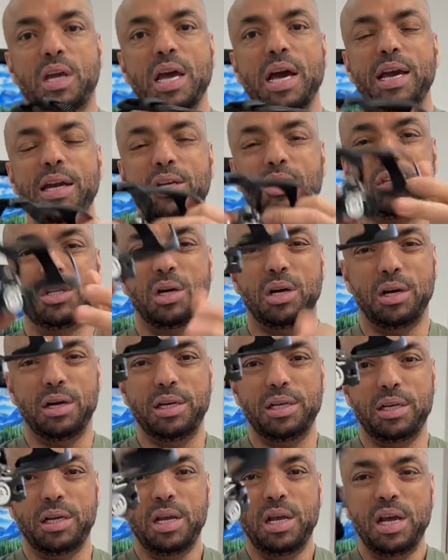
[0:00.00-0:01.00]
cage
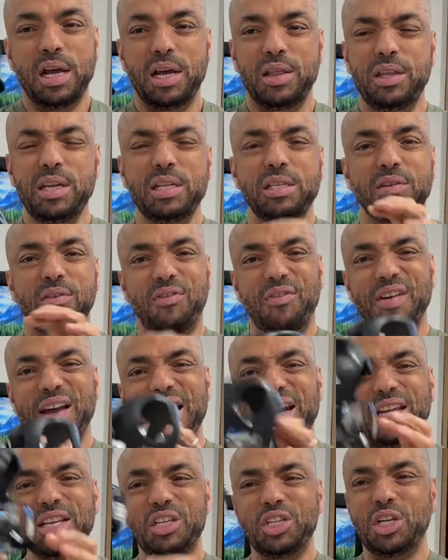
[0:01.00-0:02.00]
side. And these are
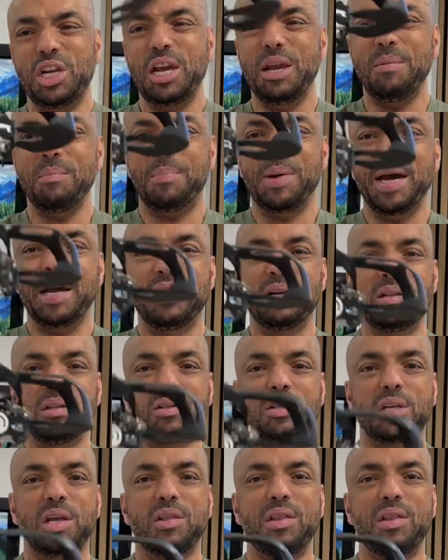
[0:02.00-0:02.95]
fairly cheap pedals.